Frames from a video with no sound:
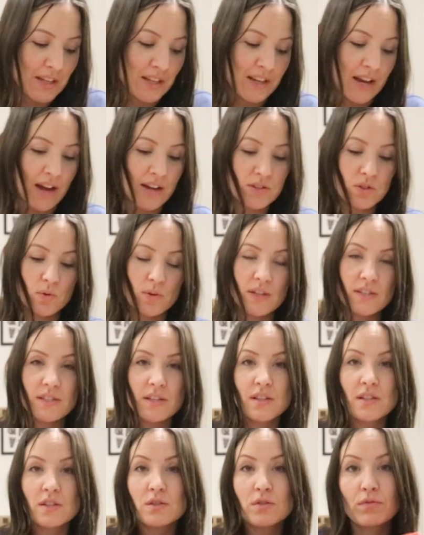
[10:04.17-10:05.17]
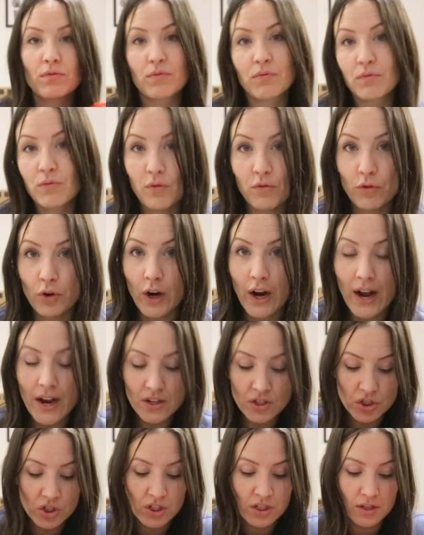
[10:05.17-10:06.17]
yeah, so this is for
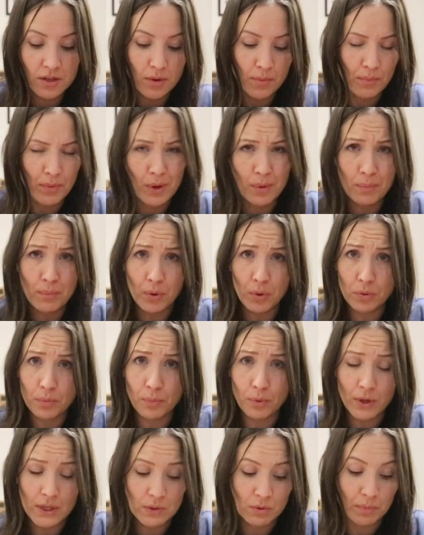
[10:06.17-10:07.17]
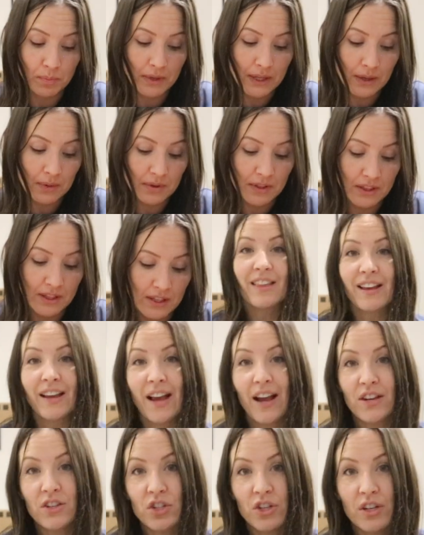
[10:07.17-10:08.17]
Ashton, but both boys will play with it. I think
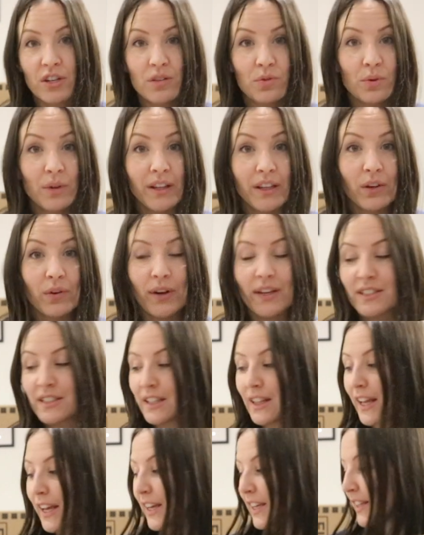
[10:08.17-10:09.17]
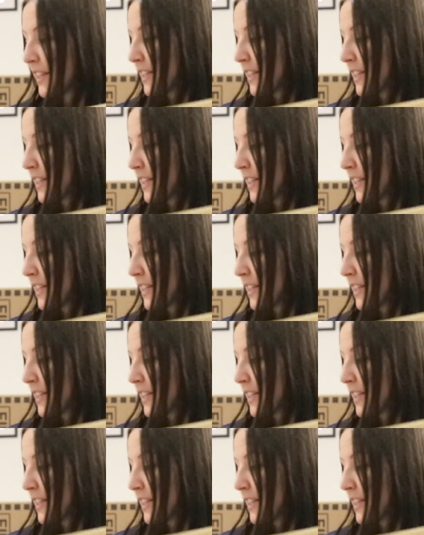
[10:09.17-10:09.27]
Ashton is really going to like